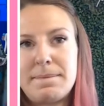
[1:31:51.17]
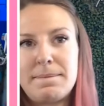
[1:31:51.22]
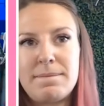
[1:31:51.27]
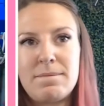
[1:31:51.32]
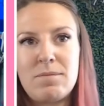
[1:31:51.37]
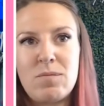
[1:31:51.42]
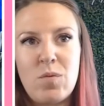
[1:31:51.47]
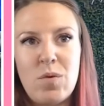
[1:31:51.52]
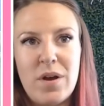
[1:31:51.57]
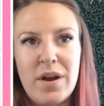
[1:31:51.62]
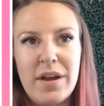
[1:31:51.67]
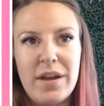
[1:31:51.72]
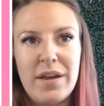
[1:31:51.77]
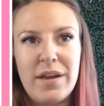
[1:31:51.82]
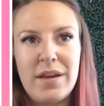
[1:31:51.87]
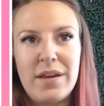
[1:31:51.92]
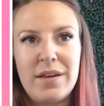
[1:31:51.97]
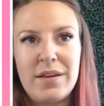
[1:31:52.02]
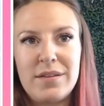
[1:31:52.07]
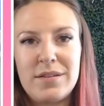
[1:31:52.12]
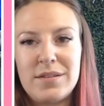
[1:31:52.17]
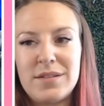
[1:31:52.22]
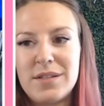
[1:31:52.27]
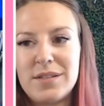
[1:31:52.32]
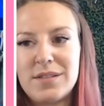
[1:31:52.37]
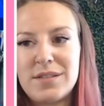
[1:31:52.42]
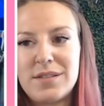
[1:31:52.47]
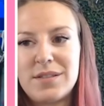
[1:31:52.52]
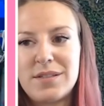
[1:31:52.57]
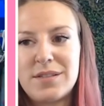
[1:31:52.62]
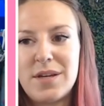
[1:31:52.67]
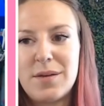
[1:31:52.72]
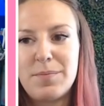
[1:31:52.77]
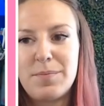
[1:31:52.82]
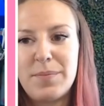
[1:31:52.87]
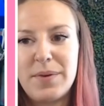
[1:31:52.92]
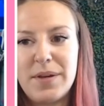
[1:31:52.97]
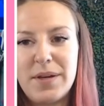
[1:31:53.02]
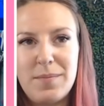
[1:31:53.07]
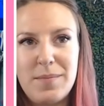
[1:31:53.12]
Why is it
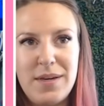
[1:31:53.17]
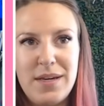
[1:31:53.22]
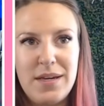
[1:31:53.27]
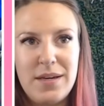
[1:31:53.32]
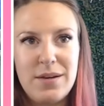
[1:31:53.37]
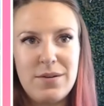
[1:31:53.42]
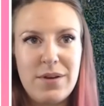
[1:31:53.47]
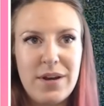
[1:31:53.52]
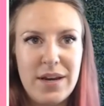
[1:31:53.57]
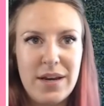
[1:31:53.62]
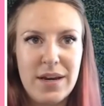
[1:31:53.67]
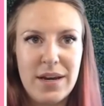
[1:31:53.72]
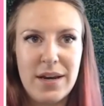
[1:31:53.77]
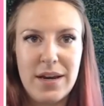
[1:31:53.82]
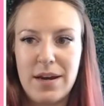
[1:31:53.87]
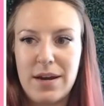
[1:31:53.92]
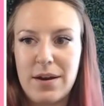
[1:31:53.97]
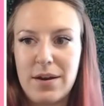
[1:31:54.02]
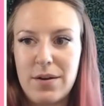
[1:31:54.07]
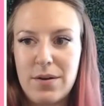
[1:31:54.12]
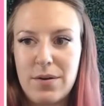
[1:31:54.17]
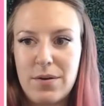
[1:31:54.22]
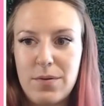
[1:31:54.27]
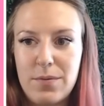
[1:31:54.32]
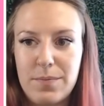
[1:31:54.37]
stumping me right now?